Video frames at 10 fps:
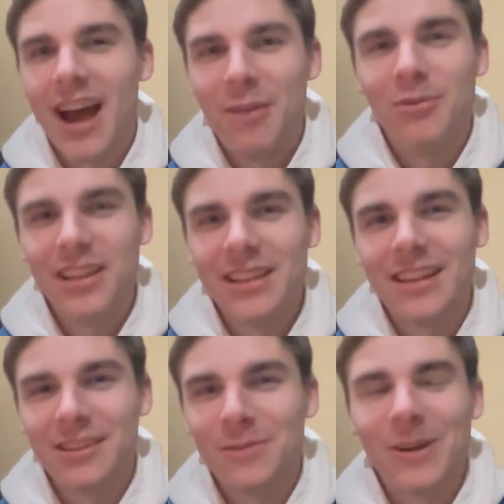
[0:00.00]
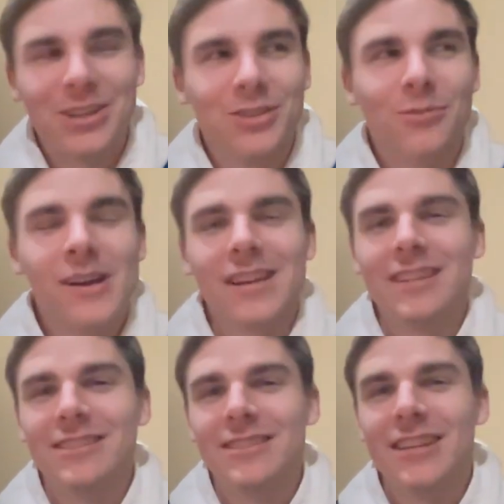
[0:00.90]
I really like the direction Araki
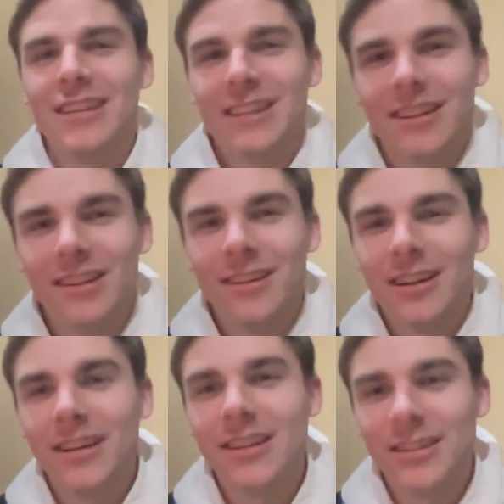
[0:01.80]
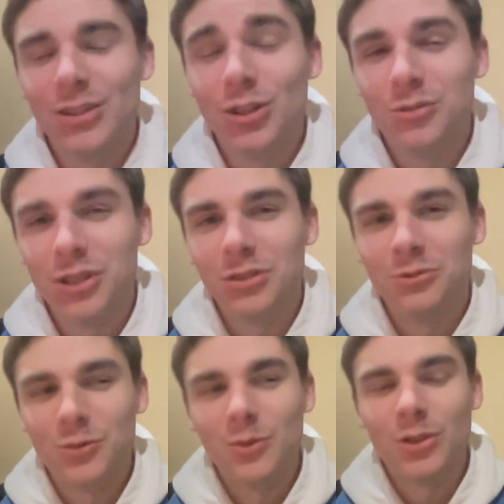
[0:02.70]
has taken
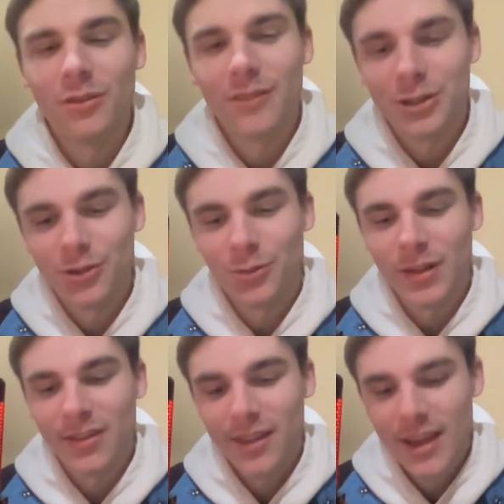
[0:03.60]
JoJo's Bizarre Adventure with,